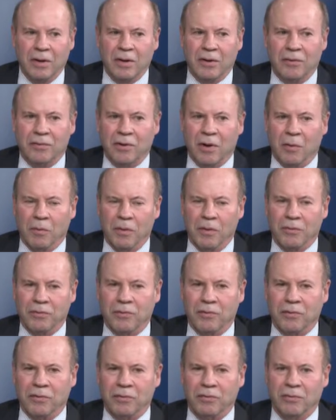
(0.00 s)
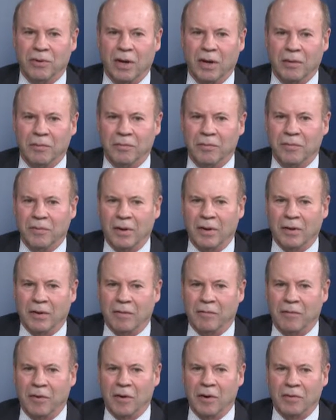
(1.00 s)
So this is a
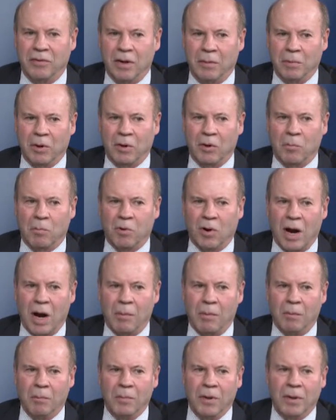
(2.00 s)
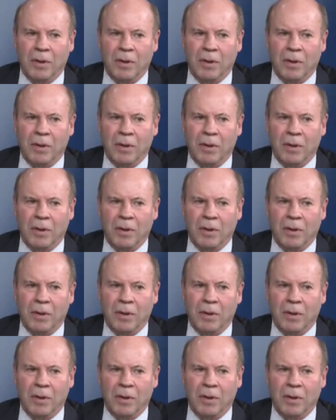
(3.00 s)
very typical problem.